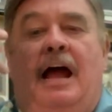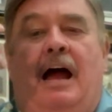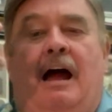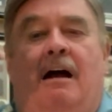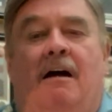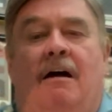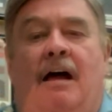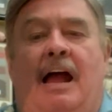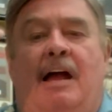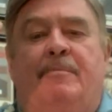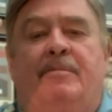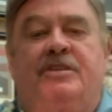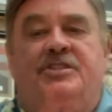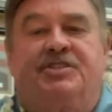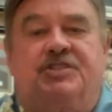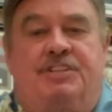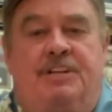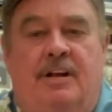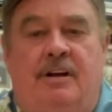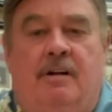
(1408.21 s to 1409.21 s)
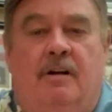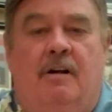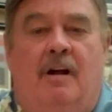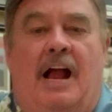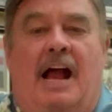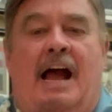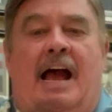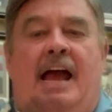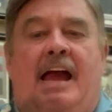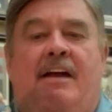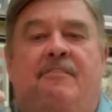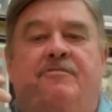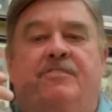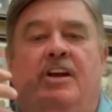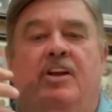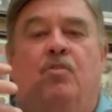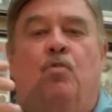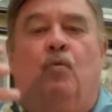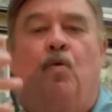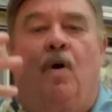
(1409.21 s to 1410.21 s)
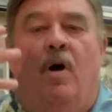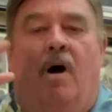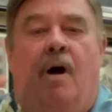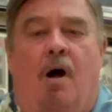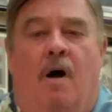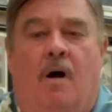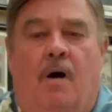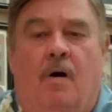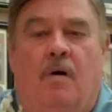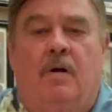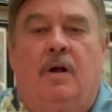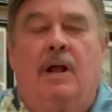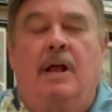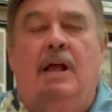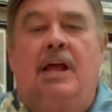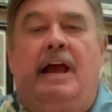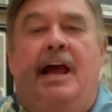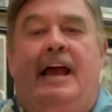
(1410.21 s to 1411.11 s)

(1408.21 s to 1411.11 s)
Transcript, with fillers: uh, am a sinner, I have done wrong,